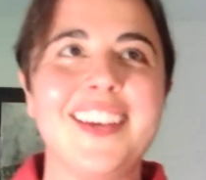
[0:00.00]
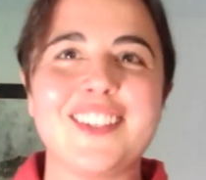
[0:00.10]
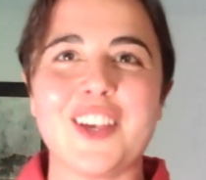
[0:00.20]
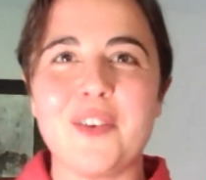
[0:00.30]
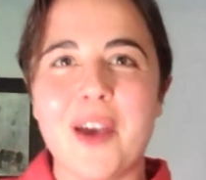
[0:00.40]

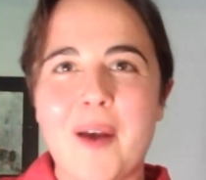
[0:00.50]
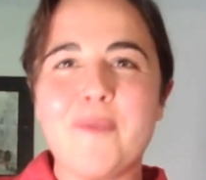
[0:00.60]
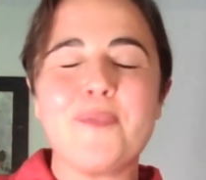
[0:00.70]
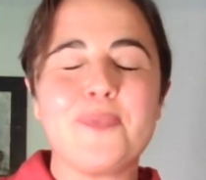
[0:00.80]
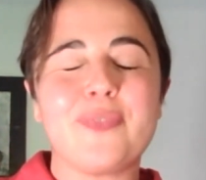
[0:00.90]
So
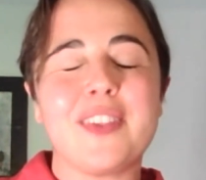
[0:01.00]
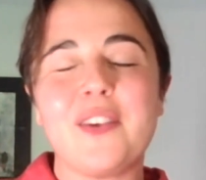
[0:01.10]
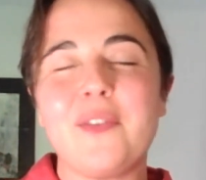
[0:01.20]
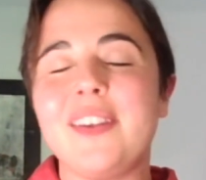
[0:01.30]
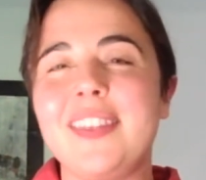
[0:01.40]

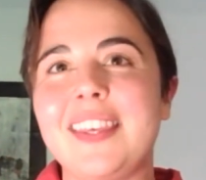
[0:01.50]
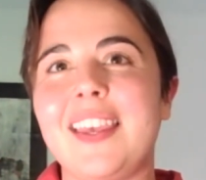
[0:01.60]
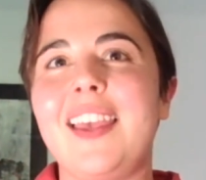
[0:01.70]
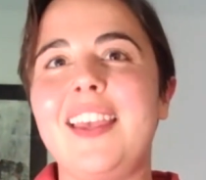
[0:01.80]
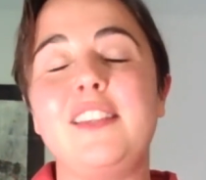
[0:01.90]
I think
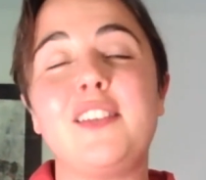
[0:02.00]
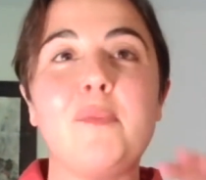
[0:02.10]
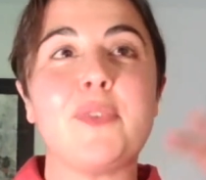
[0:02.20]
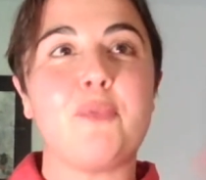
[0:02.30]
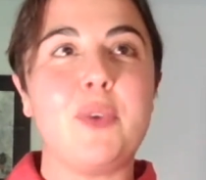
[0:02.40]
in terms of,